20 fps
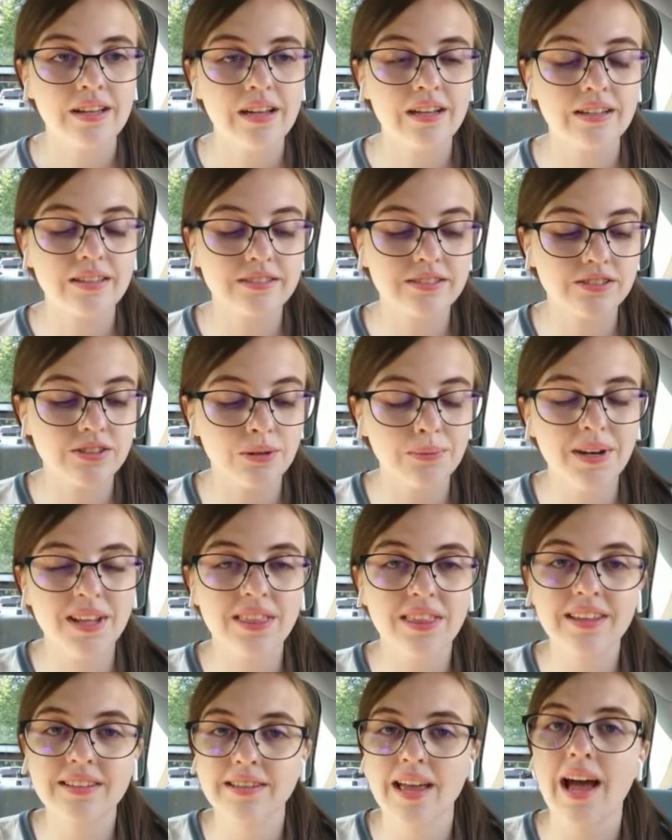so many
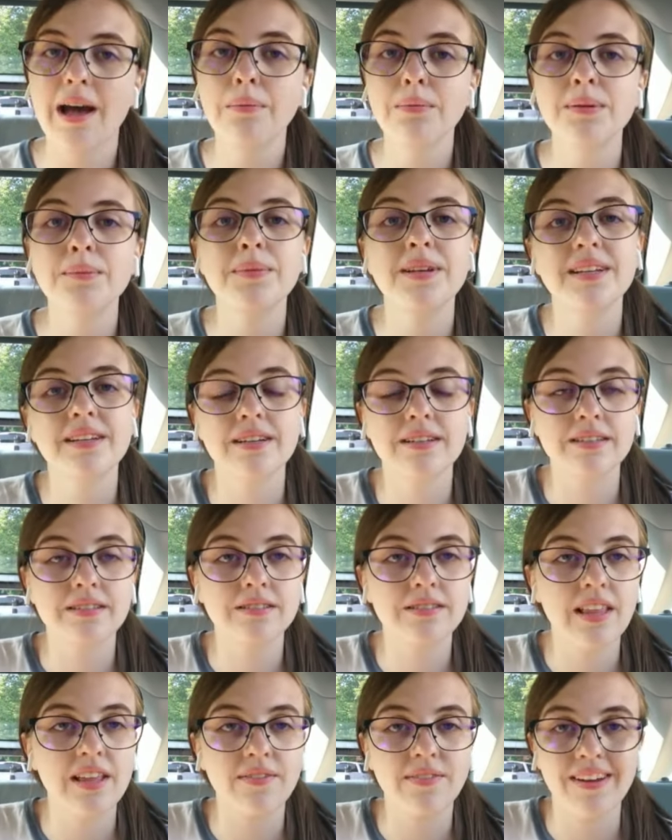things happen
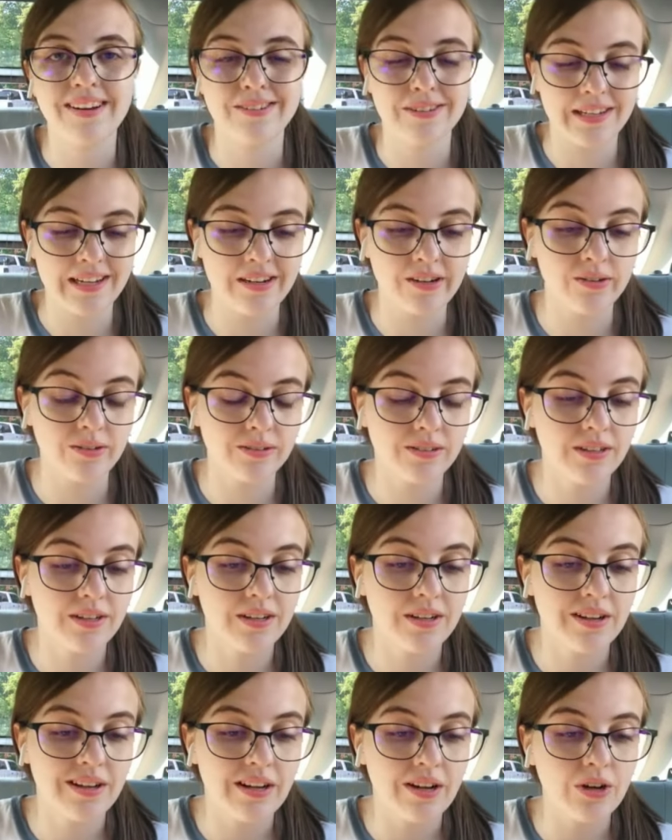because they found out
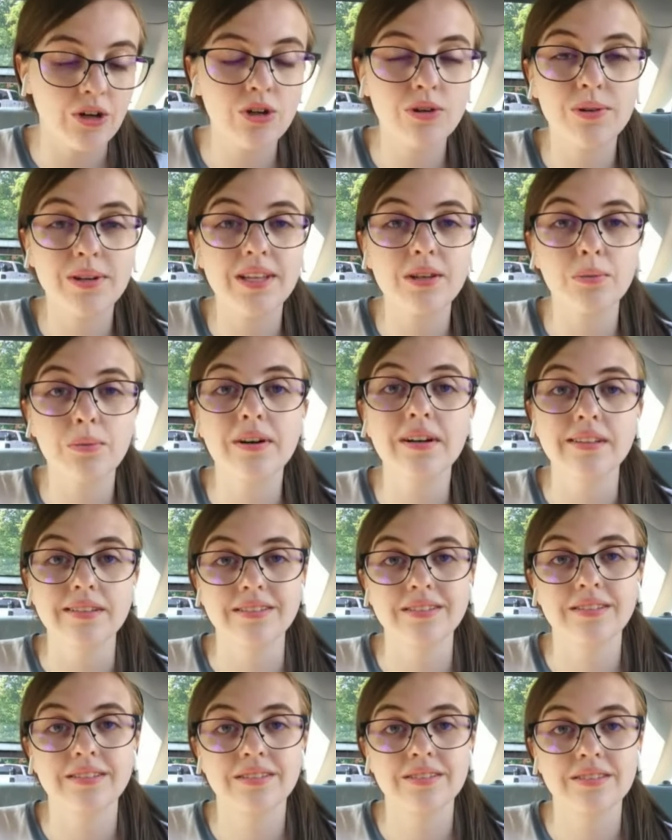who he
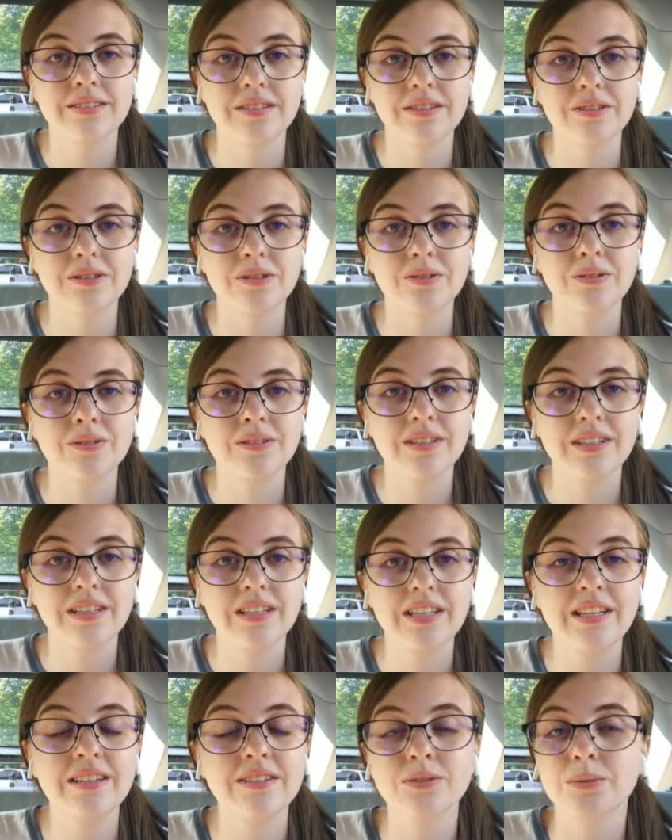was, so
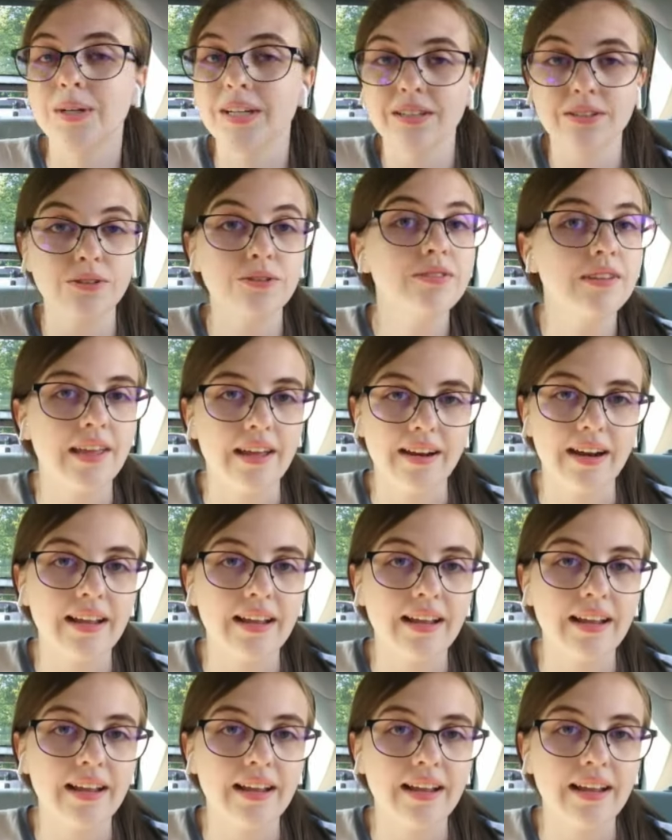he doesn't want to lose that.